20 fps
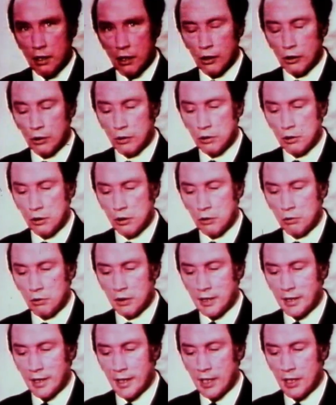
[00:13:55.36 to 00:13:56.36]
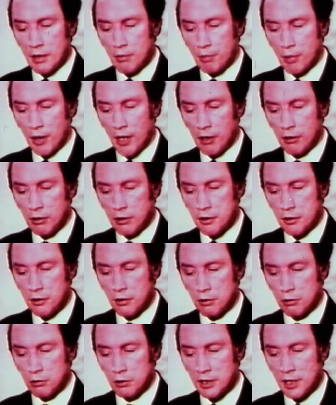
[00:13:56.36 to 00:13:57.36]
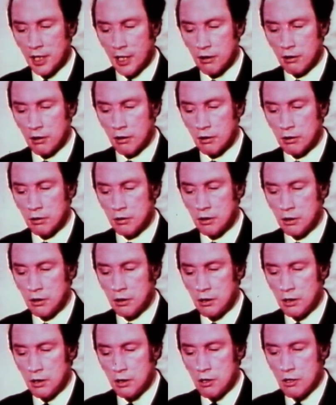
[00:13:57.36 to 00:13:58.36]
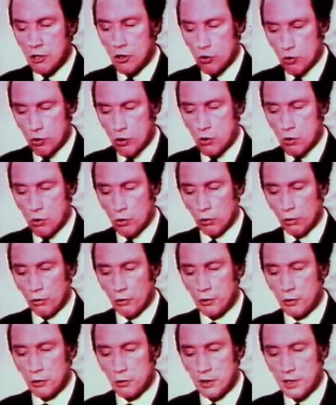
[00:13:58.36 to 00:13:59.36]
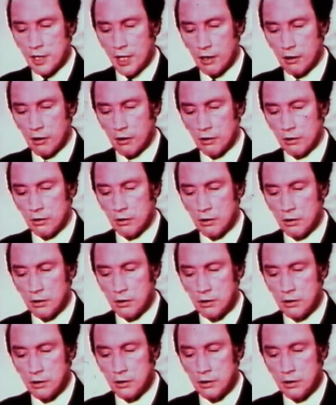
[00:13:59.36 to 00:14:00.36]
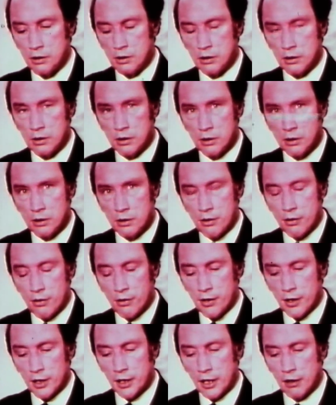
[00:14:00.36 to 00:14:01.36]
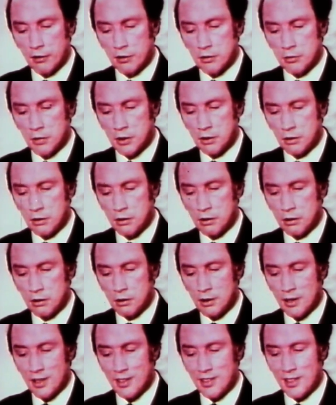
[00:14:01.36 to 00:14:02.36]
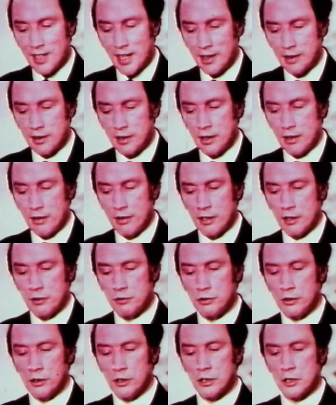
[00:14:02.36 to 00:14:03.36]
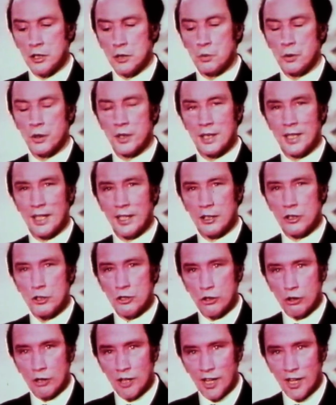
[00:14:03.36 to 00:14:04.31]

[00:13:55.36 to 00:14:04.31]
Those who would gain power through terror rule through terror. The government is acting, therefore, to protect your